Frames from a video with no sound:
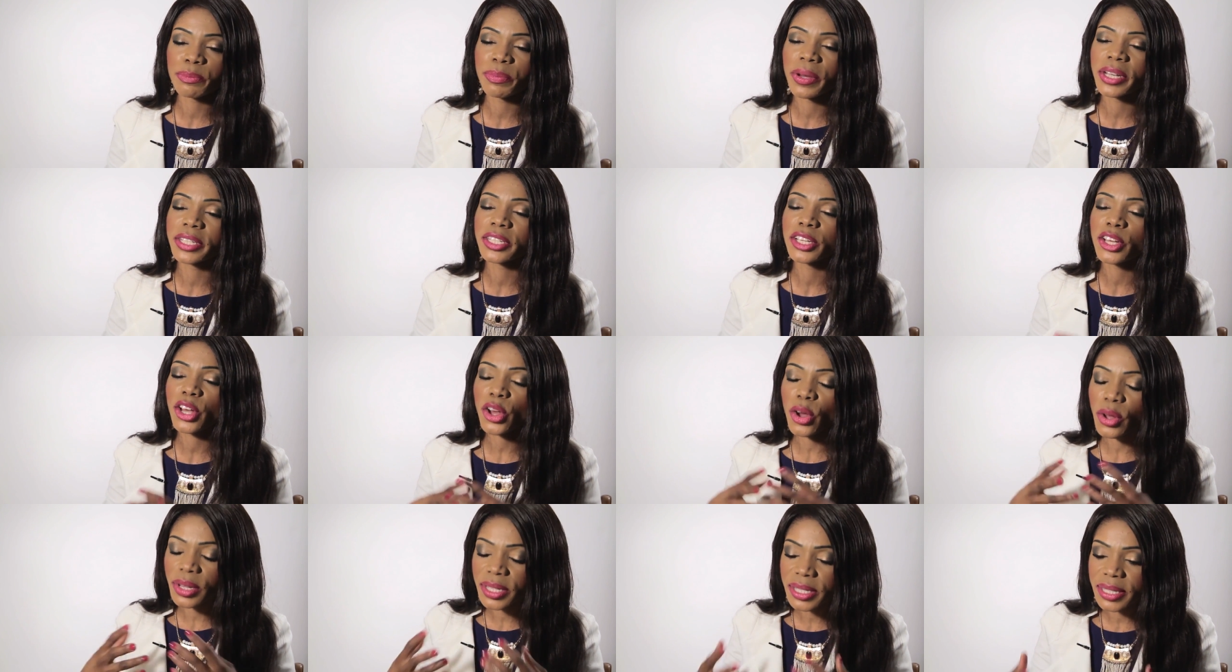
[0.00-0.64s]
but
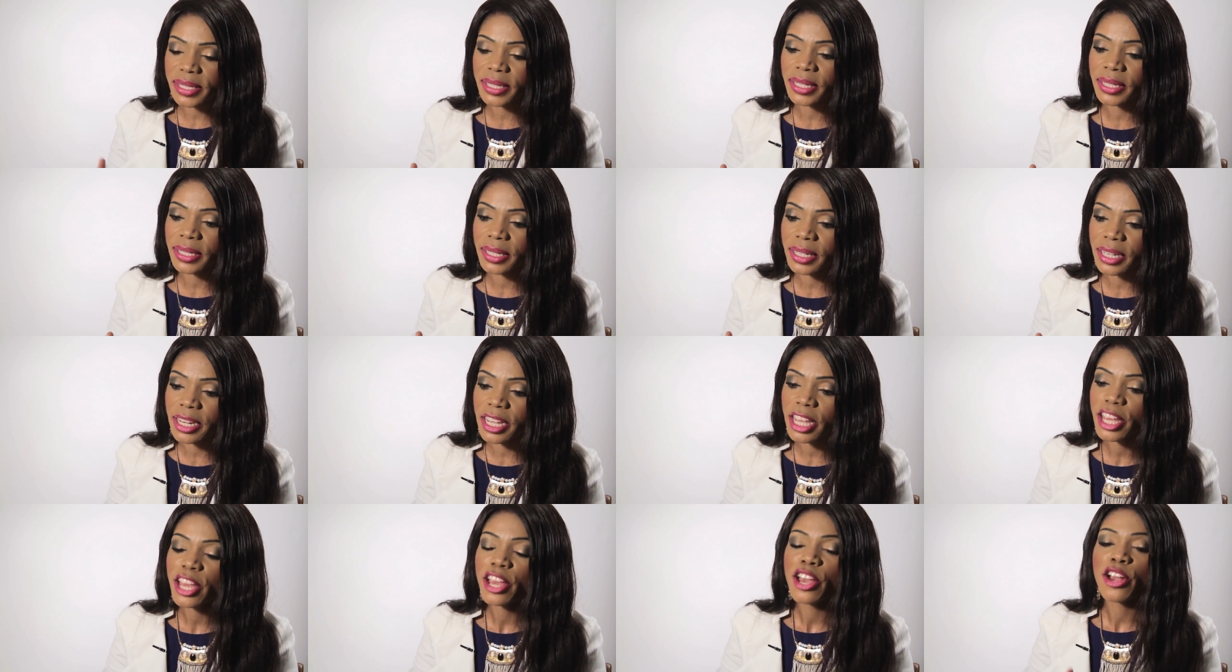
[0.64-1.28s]

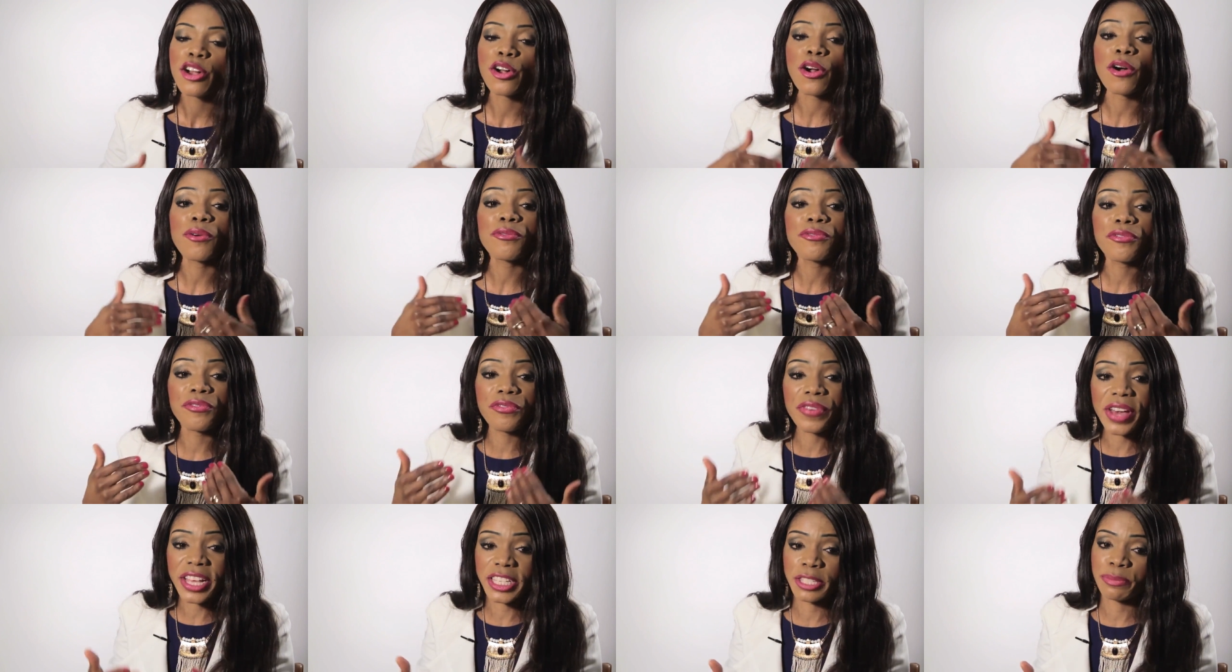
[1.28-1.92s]
constantly
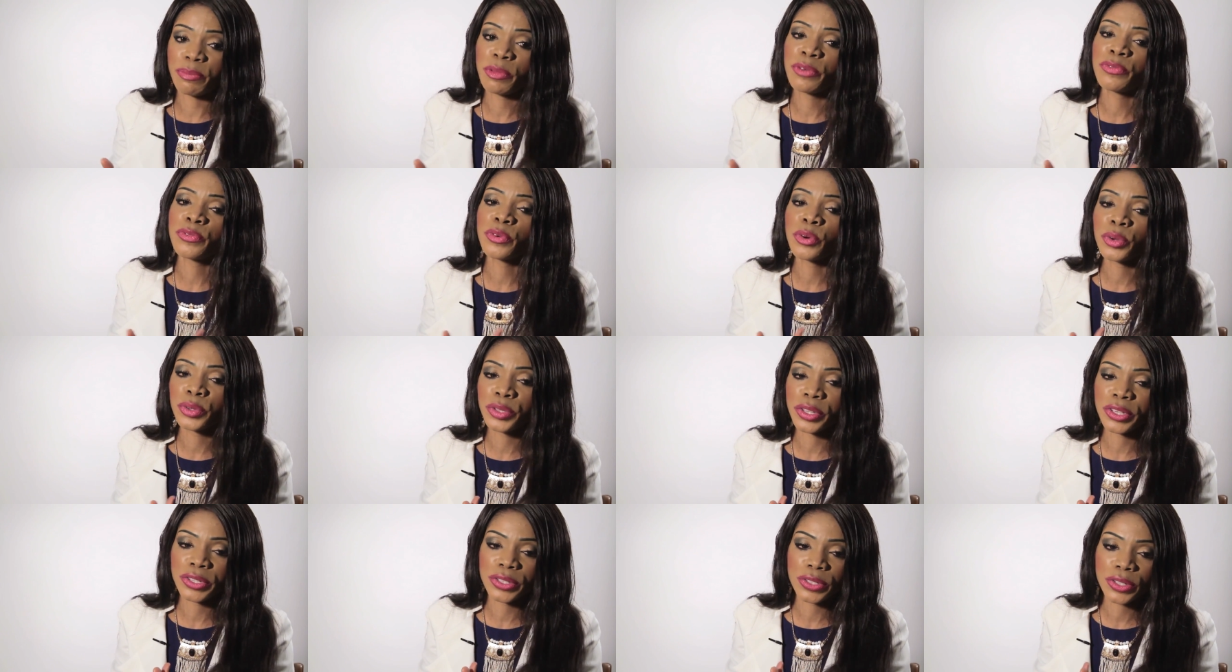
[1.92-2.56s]
confess
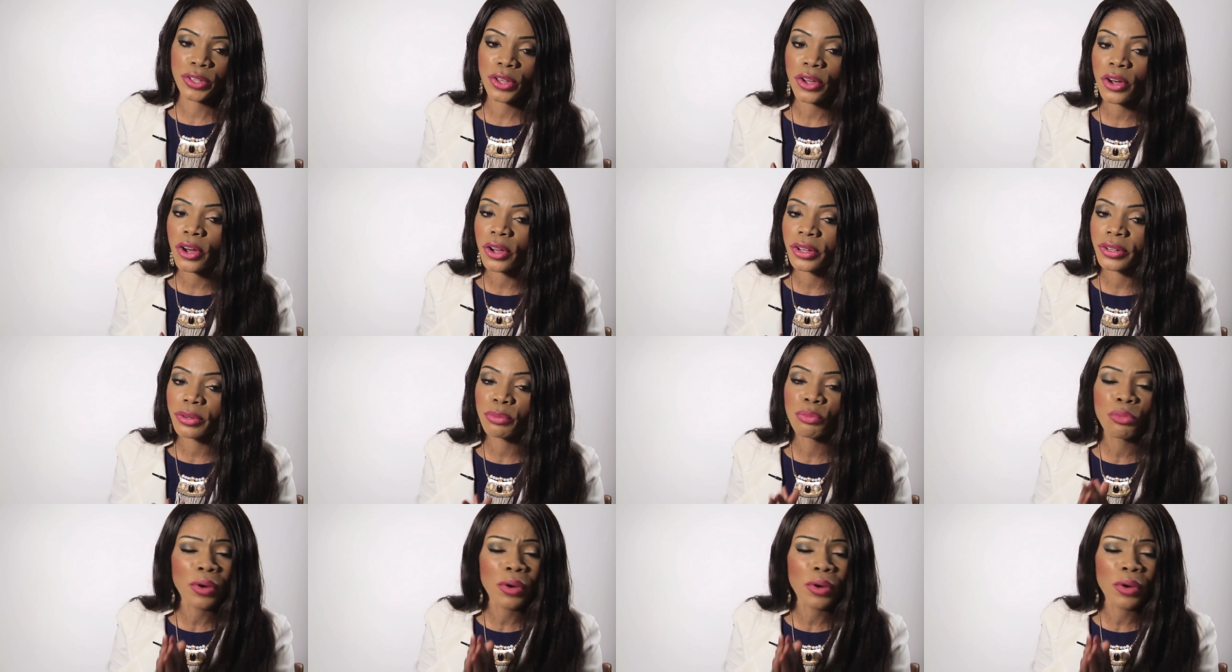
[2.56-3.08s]
before this God.